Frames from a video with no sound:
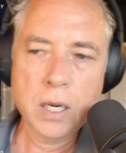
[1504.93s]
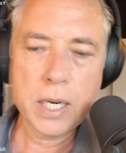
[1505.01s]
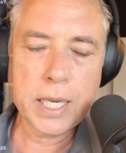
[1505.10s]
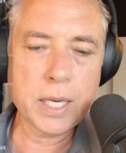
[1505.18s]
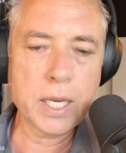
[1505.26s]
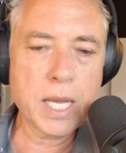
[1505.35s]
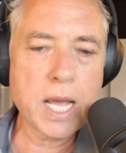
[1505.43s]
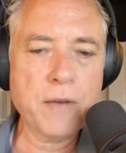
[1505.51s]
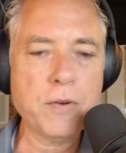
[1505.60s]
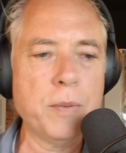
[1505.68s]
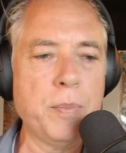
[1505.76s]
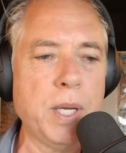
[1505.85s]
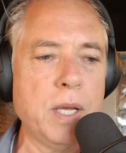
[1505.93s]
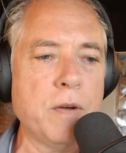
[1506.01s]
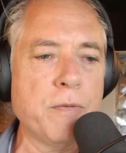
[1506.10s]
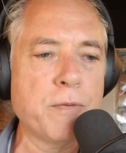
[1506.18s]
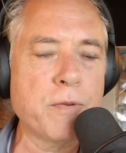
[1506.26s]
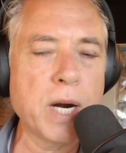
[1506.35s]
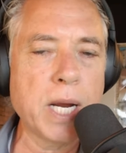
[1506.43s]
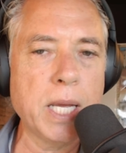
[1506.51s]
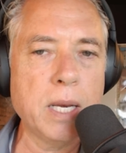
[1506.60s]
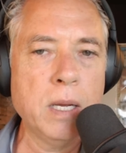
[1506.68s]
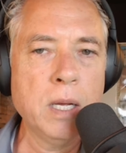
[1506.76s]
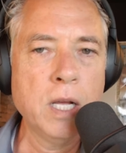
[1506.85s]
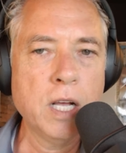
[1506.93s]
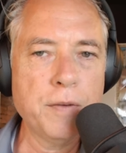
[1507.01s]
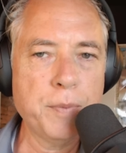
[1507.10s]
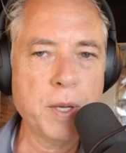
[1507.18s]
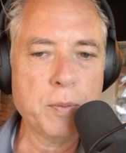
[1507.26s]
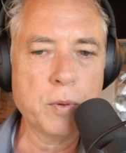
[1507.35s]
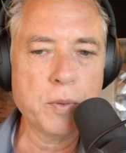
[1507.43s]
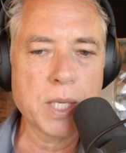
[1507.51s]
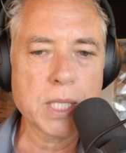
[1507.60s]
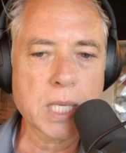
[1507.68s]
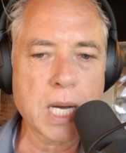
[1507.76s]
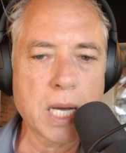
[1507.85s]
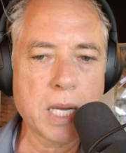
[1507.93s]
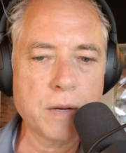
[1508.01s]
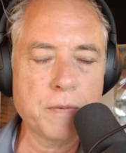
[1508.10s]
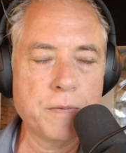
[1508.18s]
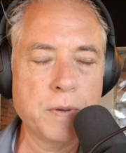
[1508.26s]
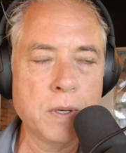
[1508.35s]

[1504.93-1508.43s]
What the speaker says: Right? You have to be afraid of people with this kind of